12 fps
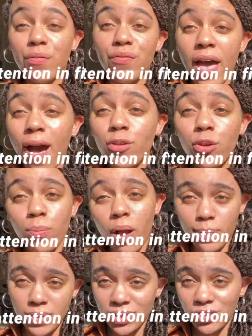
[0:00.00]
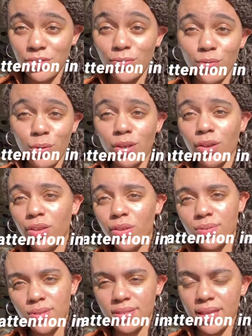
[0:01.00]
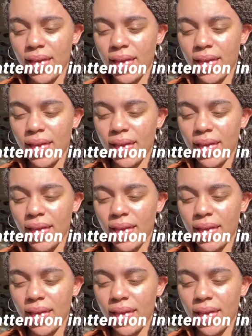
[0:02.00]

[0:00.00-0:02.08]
value proposition for your users.